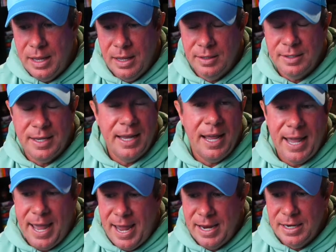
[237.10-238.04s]
it's like
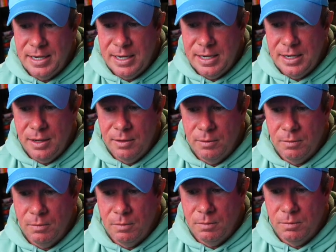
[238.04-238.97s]
a candid
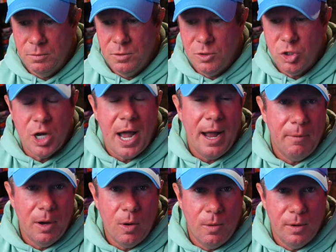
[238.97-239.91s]

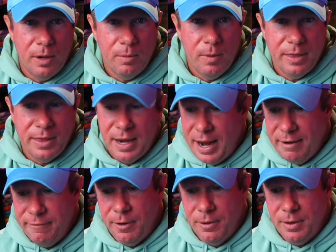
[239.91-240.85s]
shot recorded with an
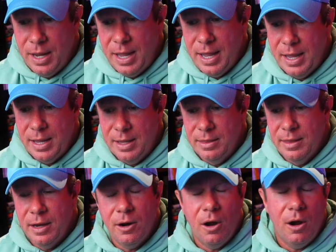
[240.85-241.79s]
iPhone.
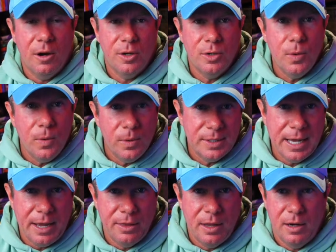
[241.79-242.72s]
And there are tools
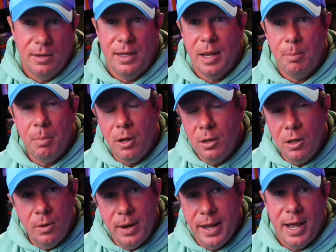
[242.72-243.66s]
out there like
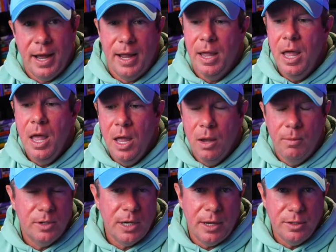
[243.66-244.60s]
Polo AI,
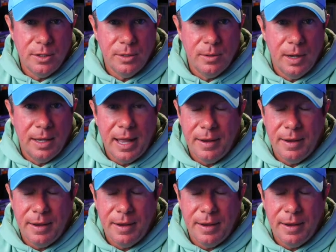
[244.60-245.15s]
which I'll do a